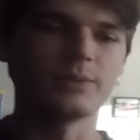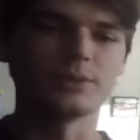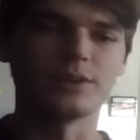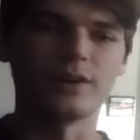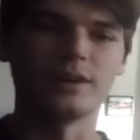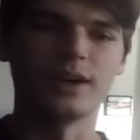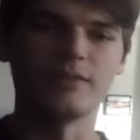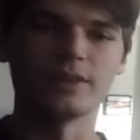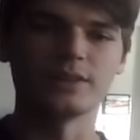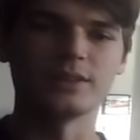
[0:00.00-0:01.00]
was
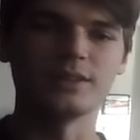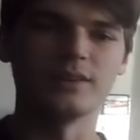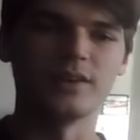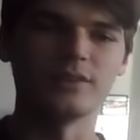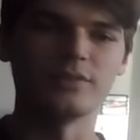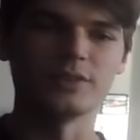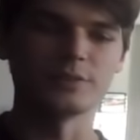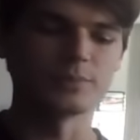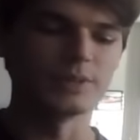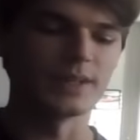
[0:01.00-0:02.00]
Arnav. I think he had already
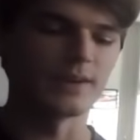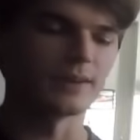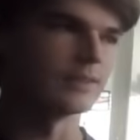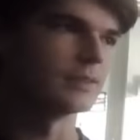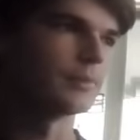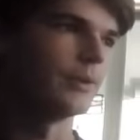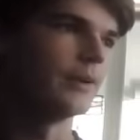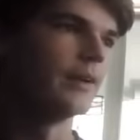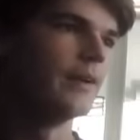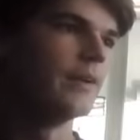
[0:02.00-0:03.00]
finished pre-calc at this
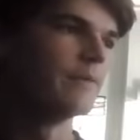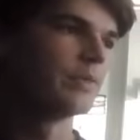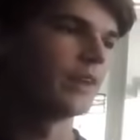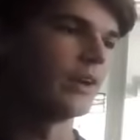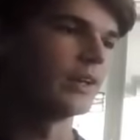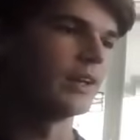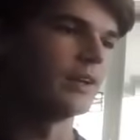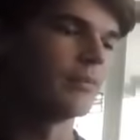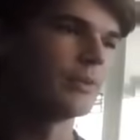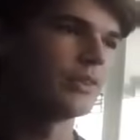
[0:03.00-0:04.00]
point. Okay,
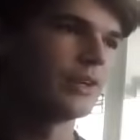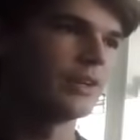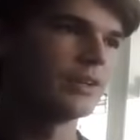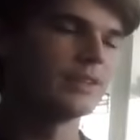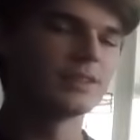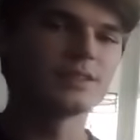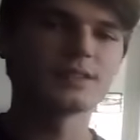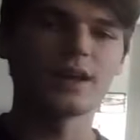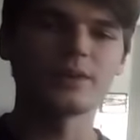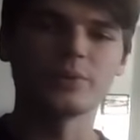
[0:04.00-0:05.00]
number theory. This is
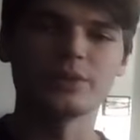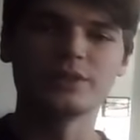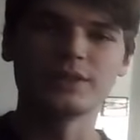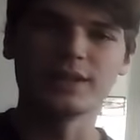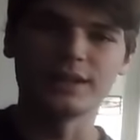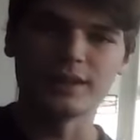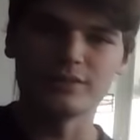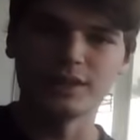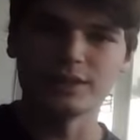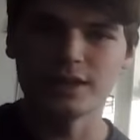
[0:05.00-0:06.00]
kind of weird that they